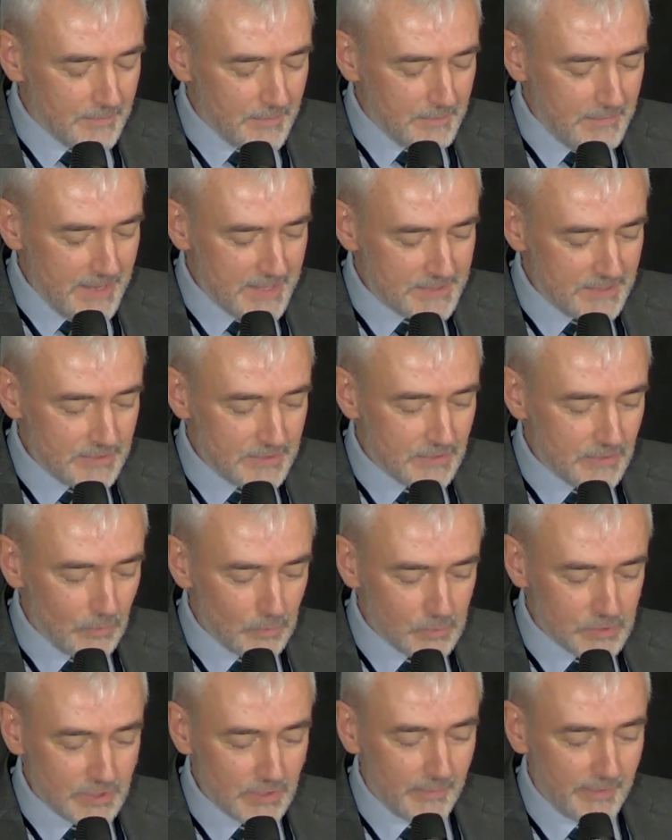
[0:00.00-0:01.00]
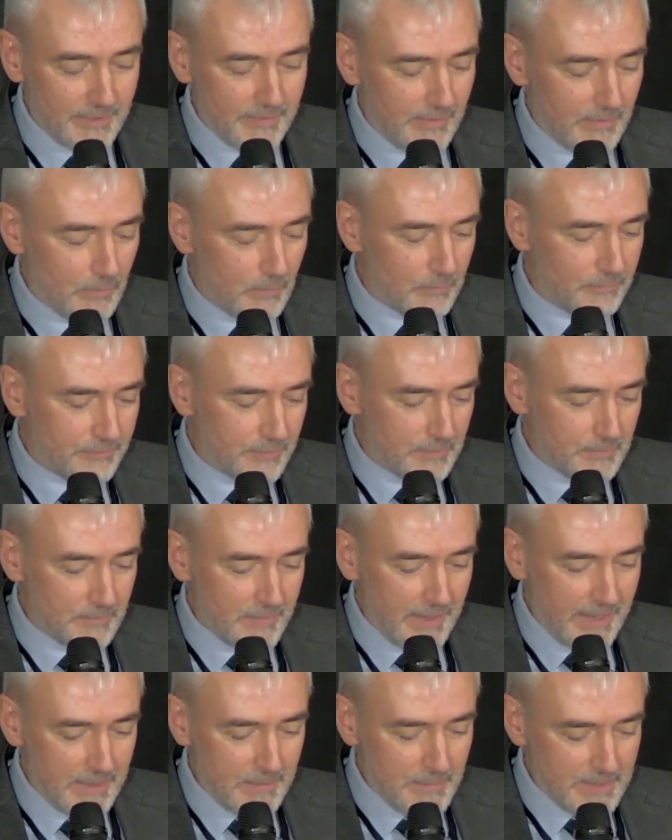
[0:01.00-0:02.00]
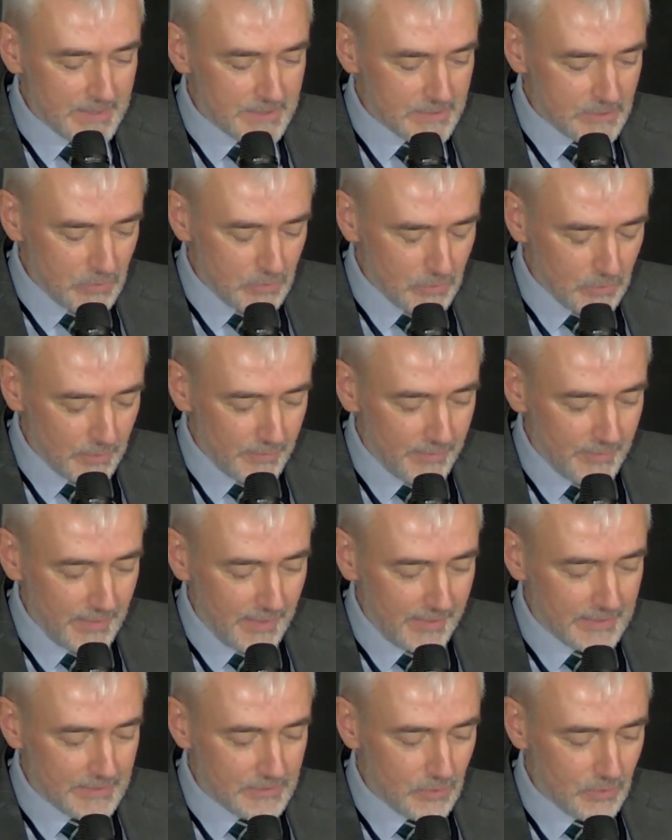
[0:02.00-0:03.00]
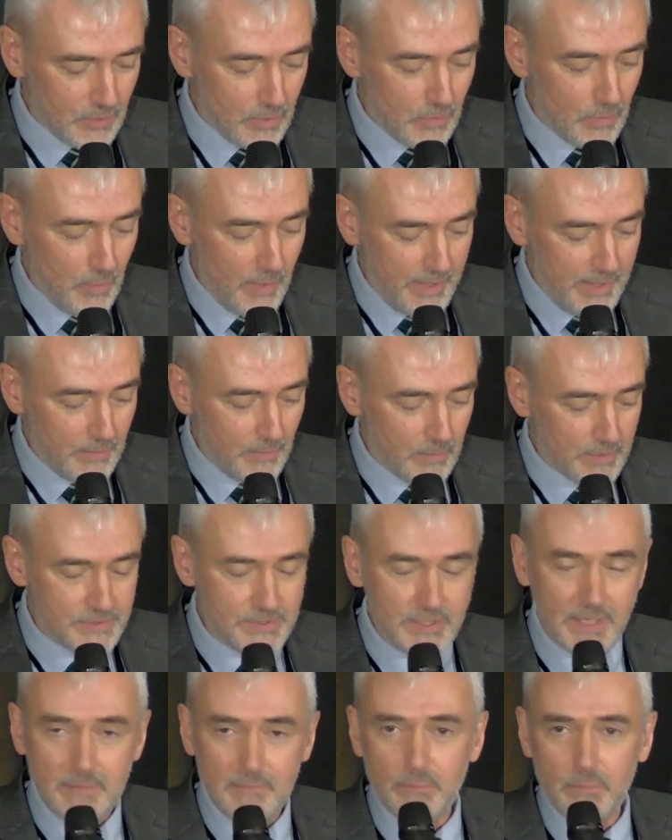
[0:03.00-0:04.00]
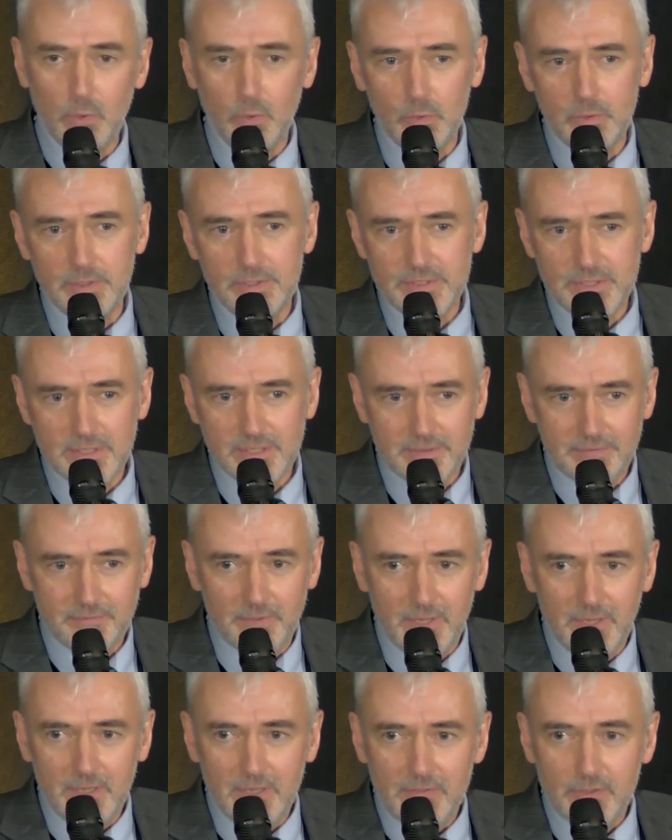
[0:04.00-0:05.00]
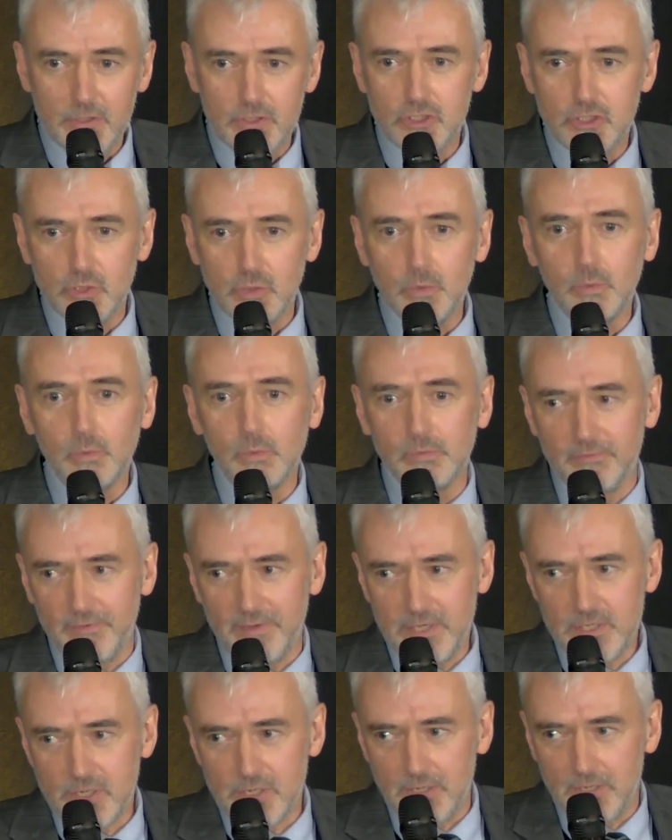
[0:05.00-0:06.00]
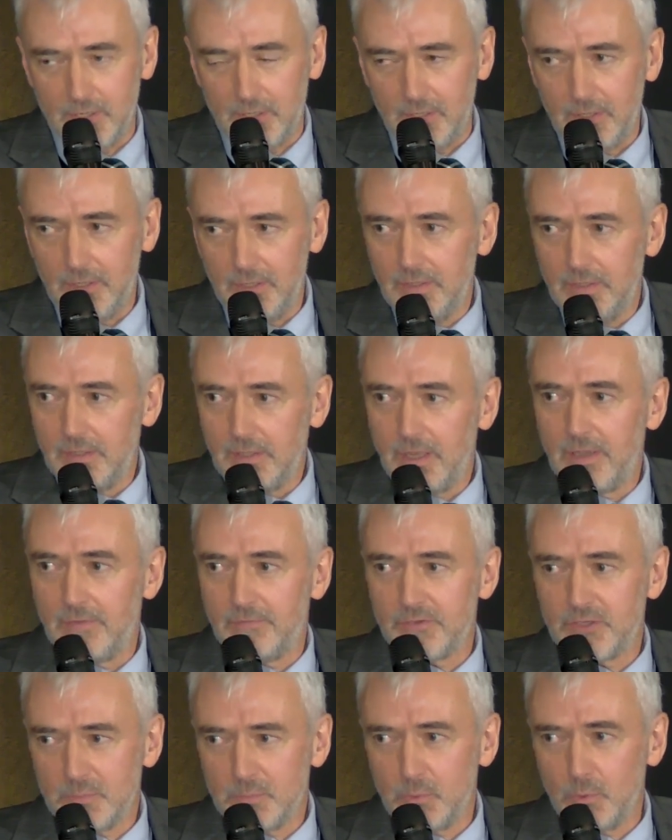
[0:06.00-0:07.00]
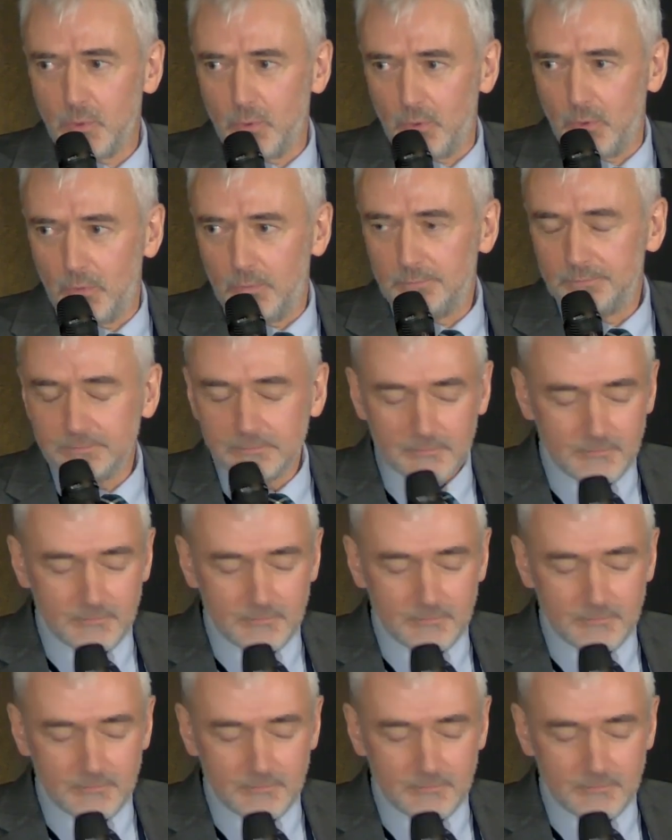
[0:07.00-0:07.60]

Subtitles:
message also, I think, from Amy's talk that I took away was the importance of the dual vision of SPORE.